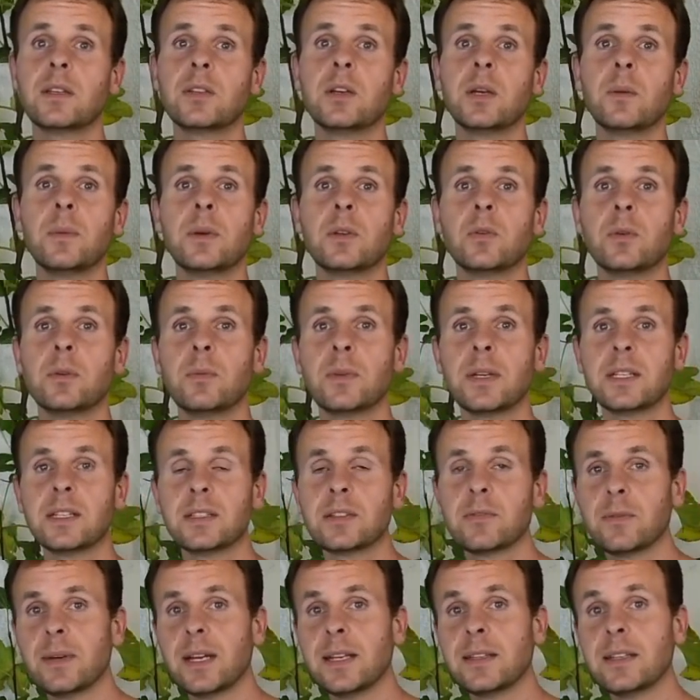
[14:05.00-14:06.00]
topic will be
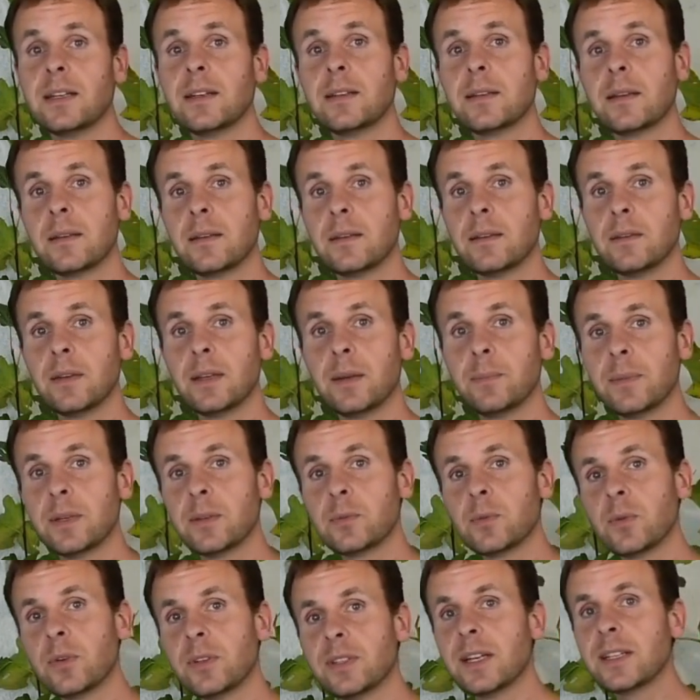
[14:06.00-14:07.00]
expanded a bit
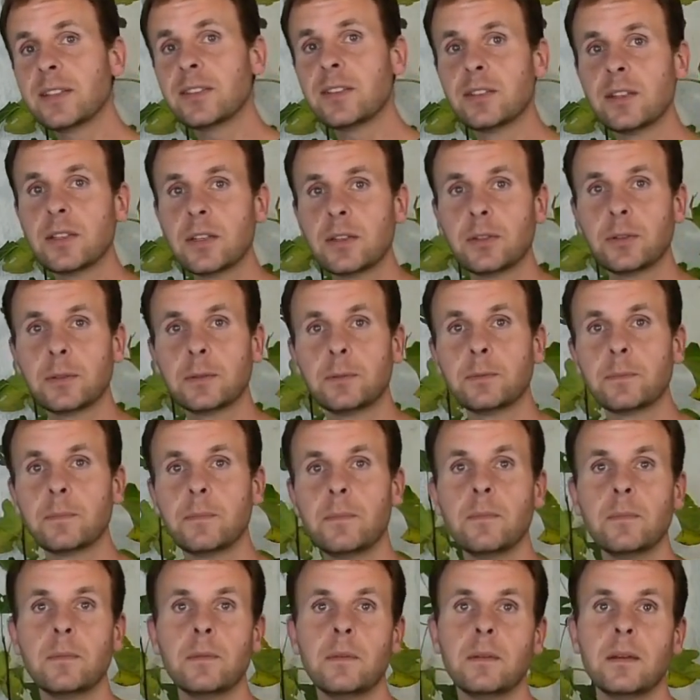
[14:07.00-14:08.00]
more next year.
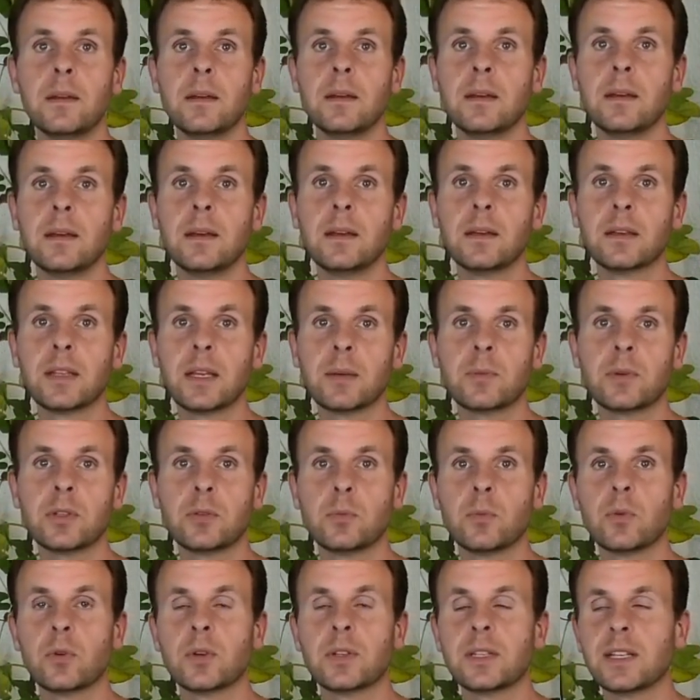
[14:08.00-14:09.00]
That was
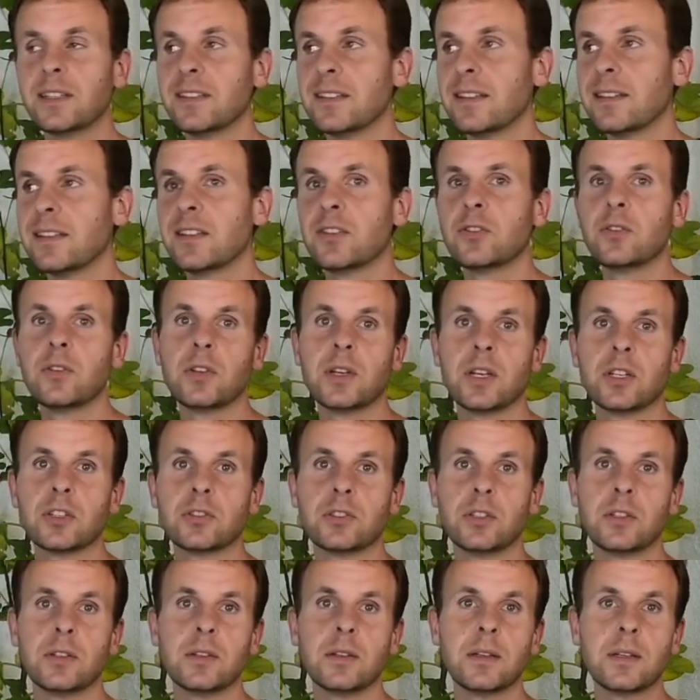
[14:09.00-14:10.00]
more or less an
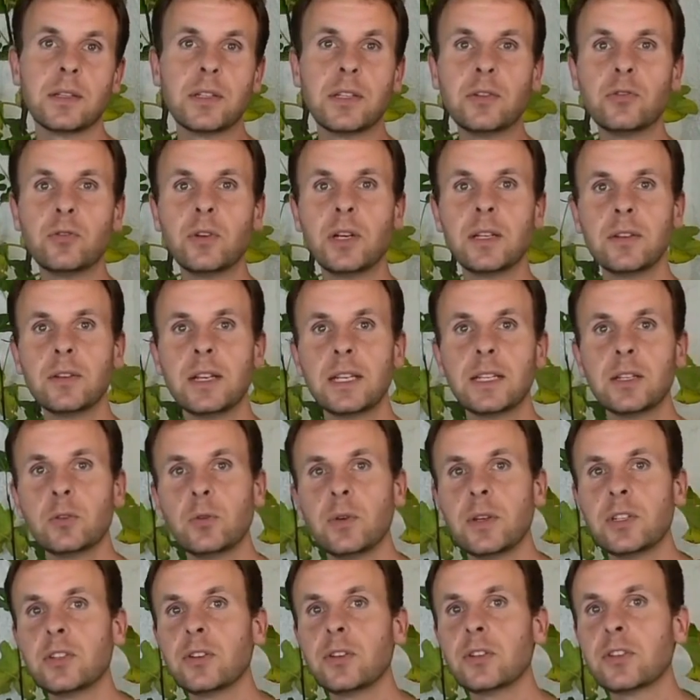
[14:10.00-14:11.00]
introduction. If you have any
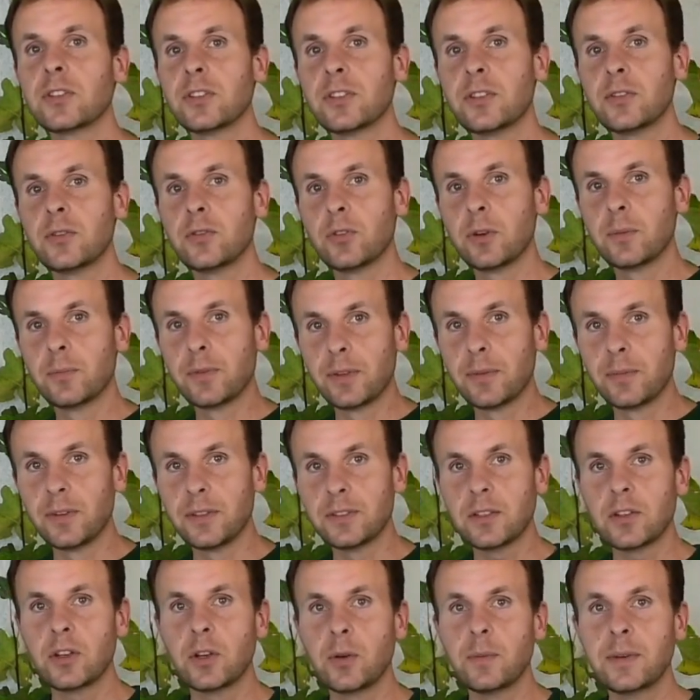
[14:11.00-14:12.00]
questions, drop them in
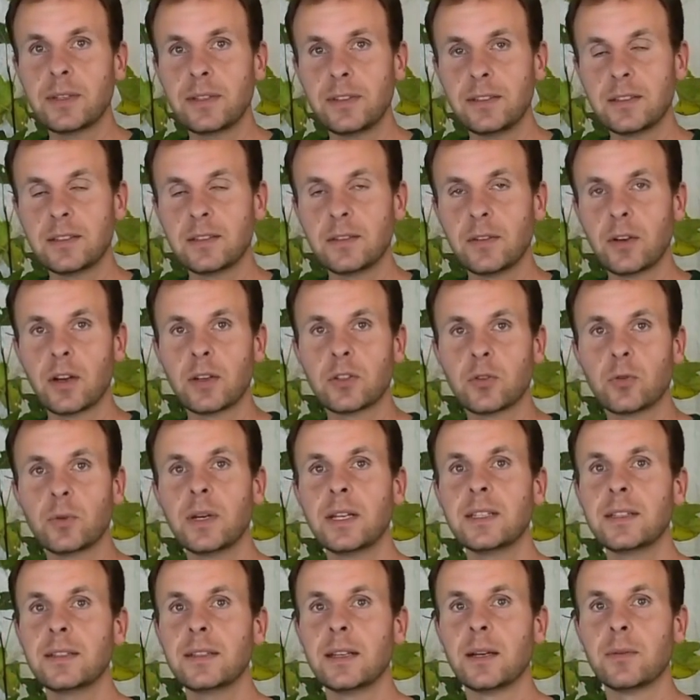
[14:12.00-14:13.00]
the comments.
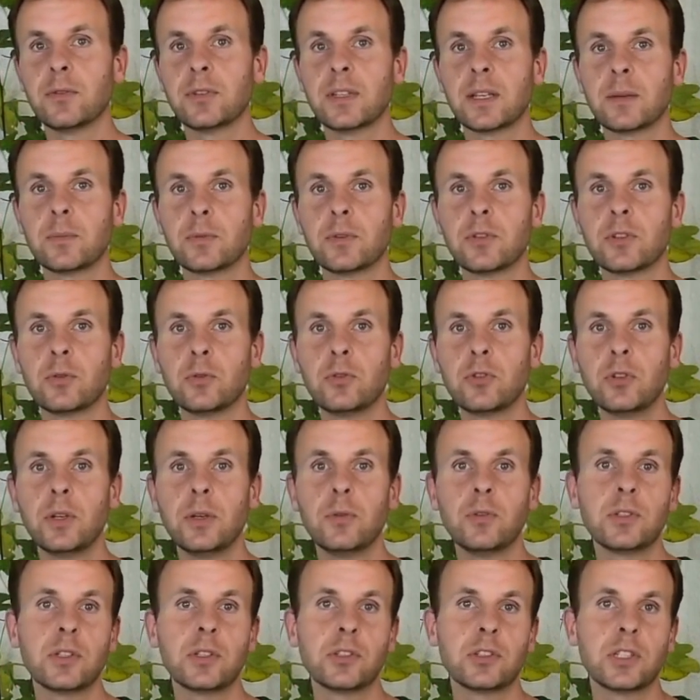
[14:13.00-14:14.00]
Otherwise, thumbs up,
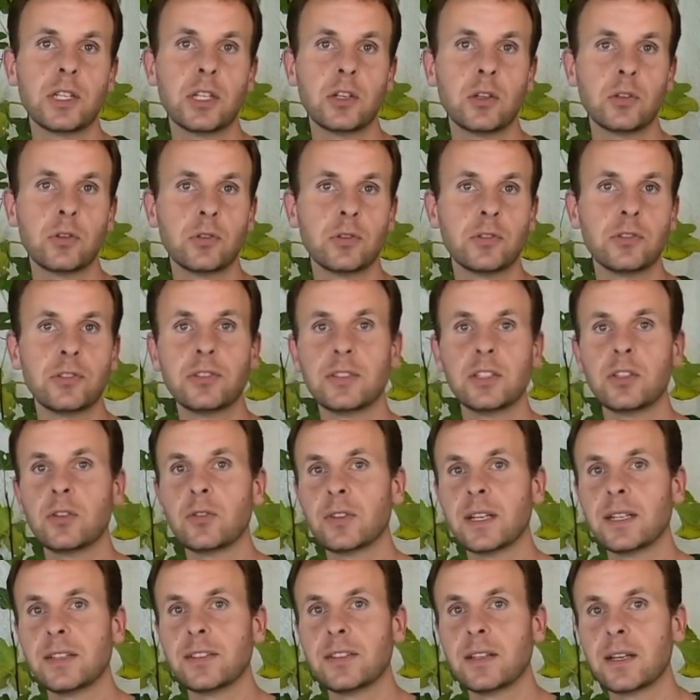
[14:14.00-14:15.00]
subscribe to the channel. See you
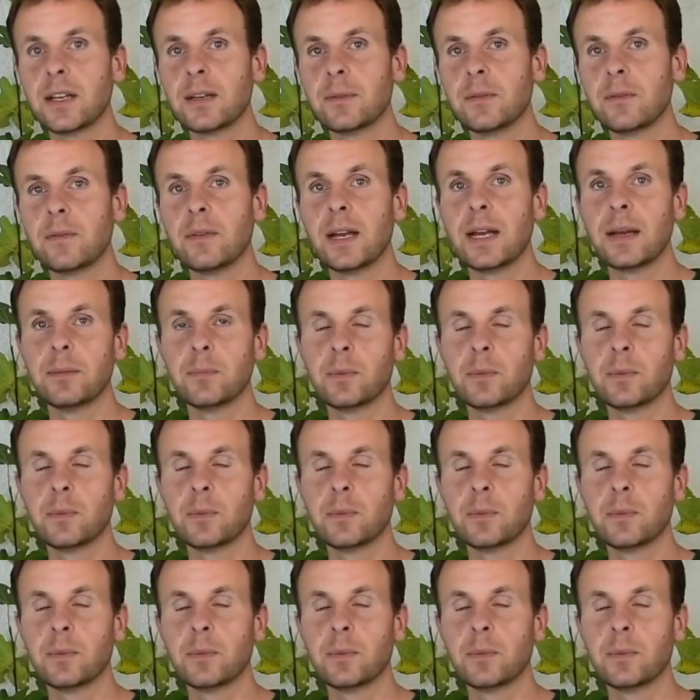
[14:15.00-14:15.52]
next time, and